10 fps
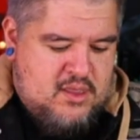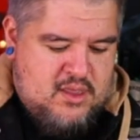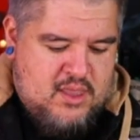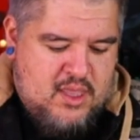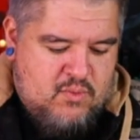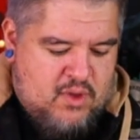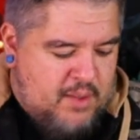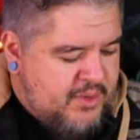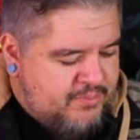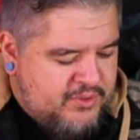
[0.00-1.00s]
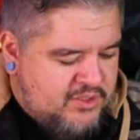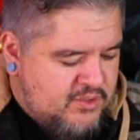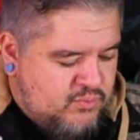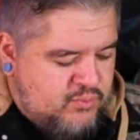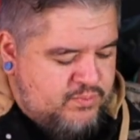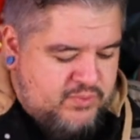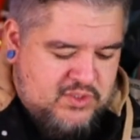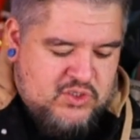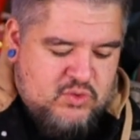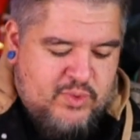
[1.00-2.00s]
I'm going to put the
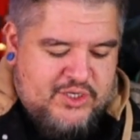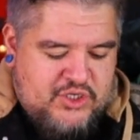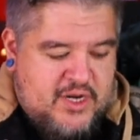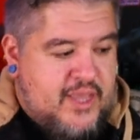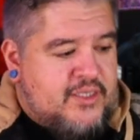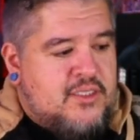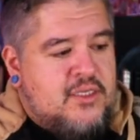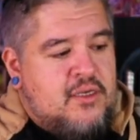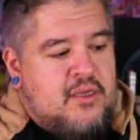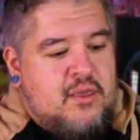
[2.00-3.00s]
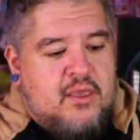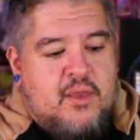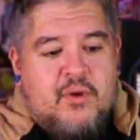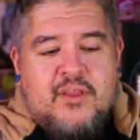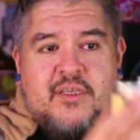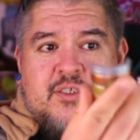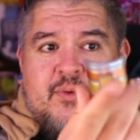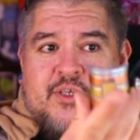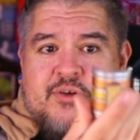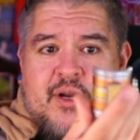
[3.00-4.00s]
switch next. He wanted this
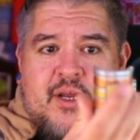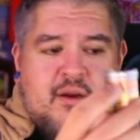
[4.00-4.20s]
switch right here.